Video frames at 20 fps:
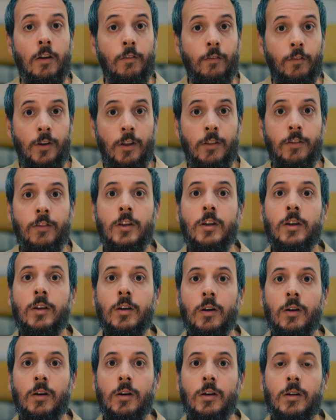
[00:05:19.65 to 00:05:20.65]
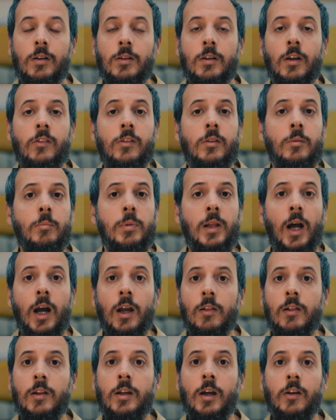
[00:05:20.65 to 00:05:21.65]
A free thinker doesn't
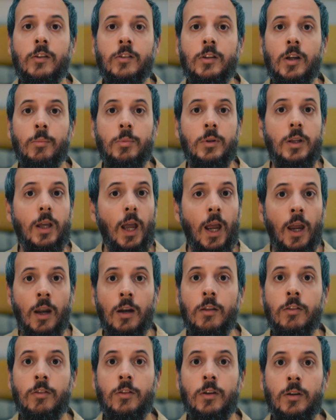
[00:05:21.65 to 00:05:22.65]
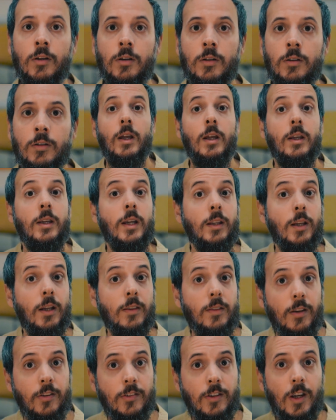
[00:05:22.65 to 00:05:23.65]
blindly accept anything yet
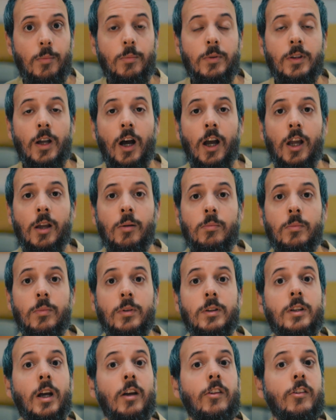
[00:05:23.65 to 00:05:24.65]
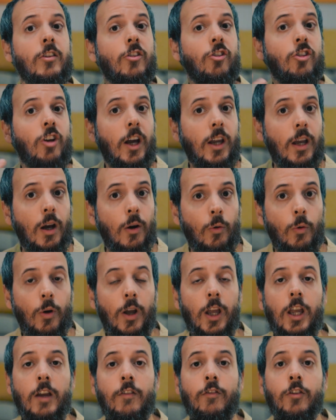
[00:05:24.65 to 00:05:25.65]
at the same time doesn't shy
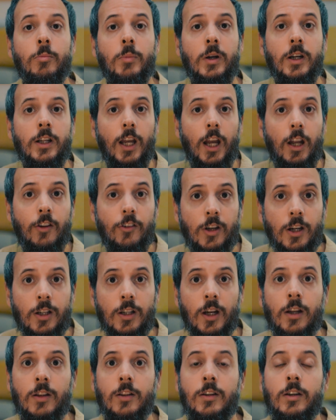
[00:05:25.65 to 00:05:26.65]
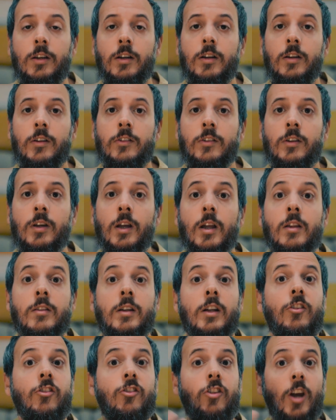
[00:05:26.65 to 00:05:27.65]
away from engaging in ideas
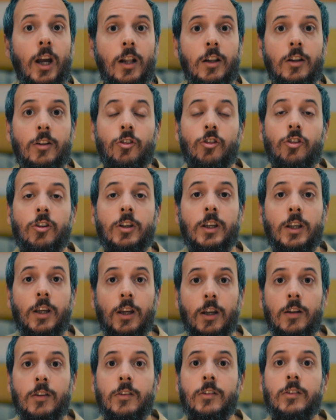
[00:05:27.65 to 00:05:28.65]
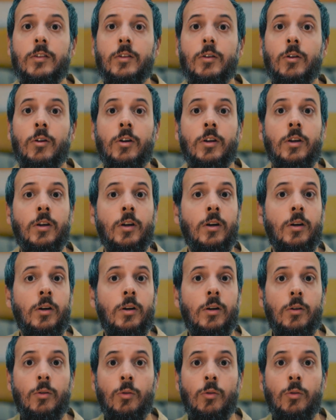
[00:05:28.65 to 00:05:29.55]
that challenge his or her